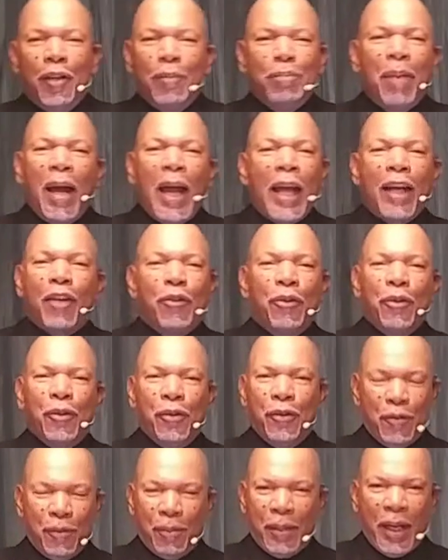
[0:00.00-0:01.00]
back
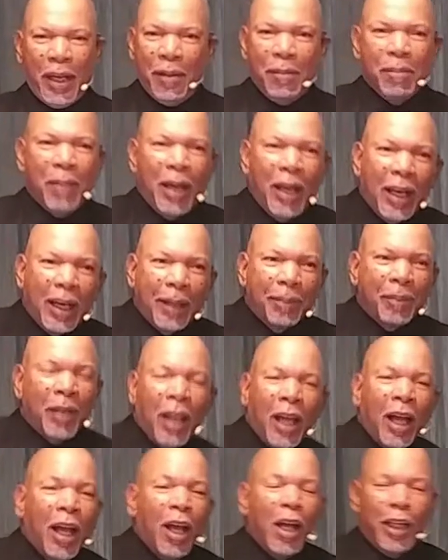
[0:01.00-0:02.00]
room, amen.
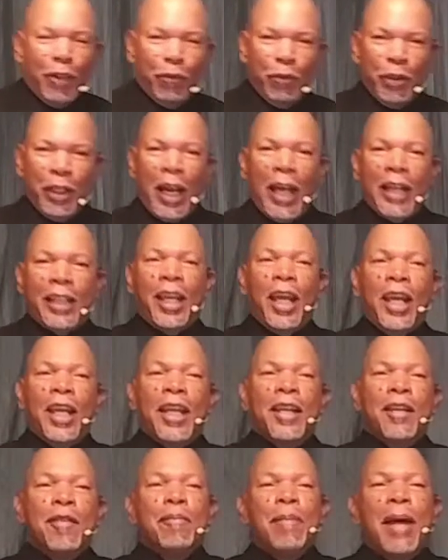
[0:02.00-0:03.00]
And when I
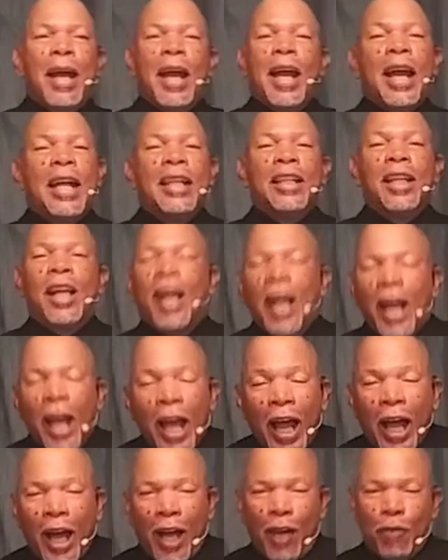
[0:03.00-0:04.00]
came back,
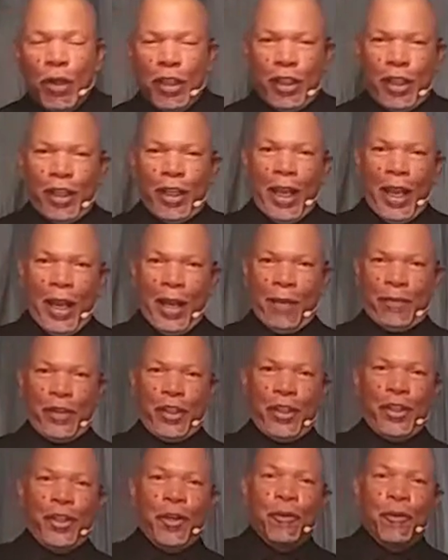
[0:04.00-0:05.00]
I wasn't laughing no